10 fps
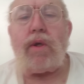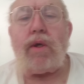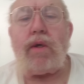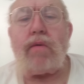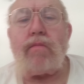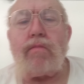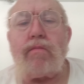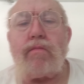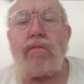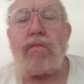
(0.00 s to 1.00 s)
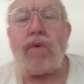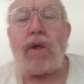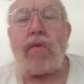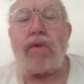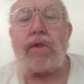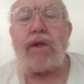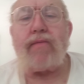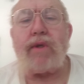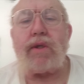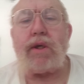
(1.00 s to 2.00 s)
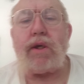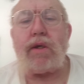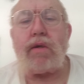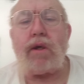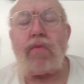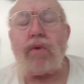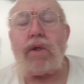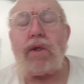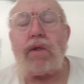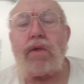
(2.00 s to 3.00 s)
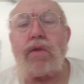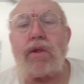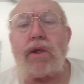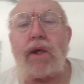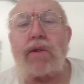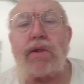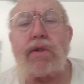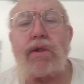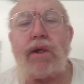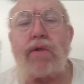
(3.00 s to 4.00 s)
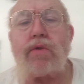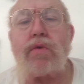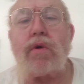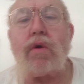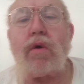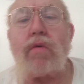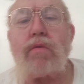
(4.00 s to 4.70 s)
in, when I was 17, I went into the Texas National Guard.